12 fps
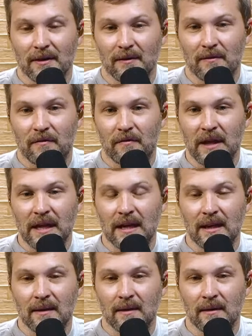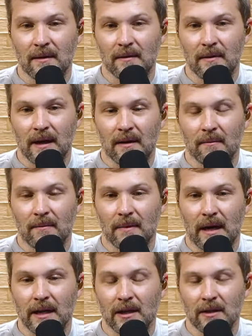thinking that
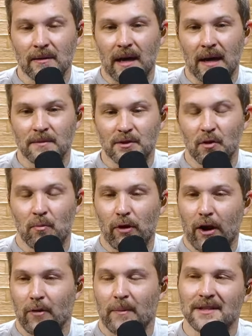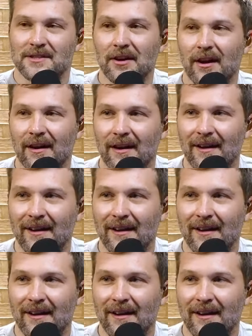I I'm so proud of my son.